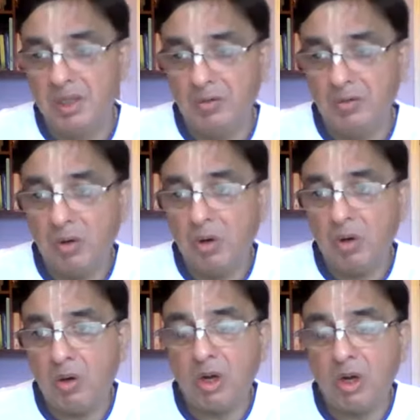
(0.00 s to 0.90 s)
for
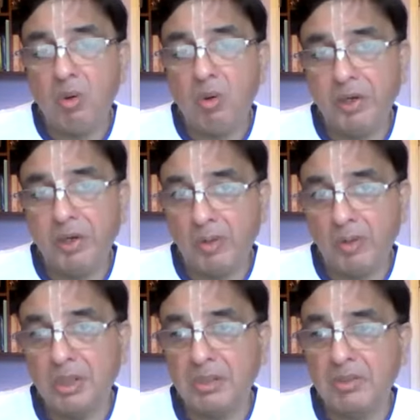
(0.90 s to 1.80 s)
our own
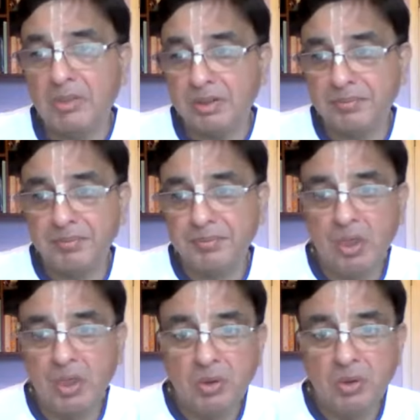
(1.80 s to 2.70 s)
advancement.
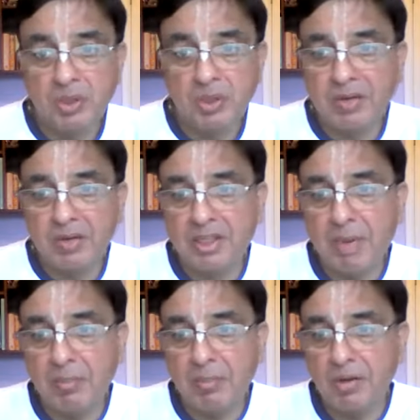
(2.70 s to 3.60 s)
To give an
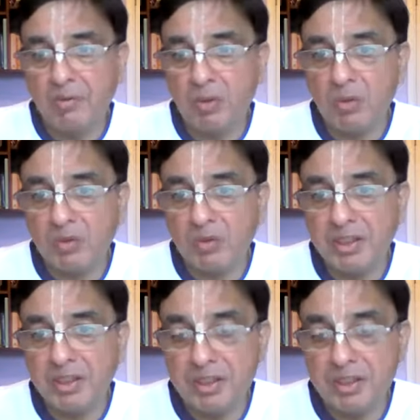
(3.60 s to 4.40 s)
example, if one's face is